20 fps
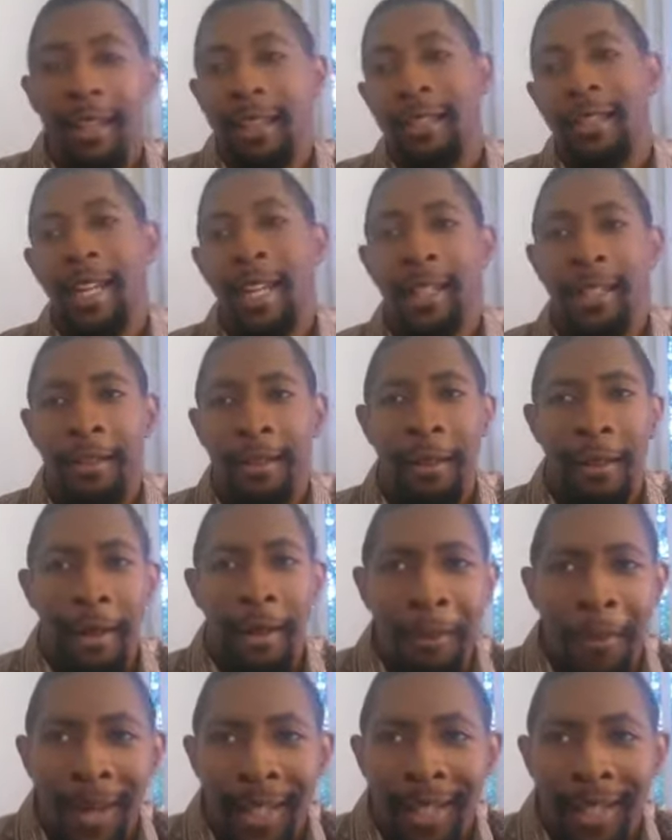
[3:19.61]
It's kind of
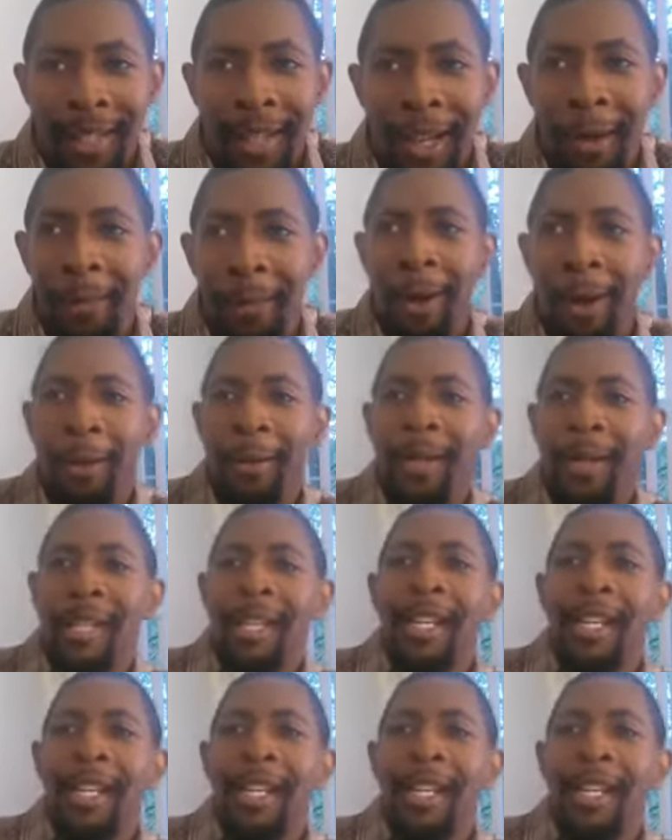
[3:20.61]
messing up on me.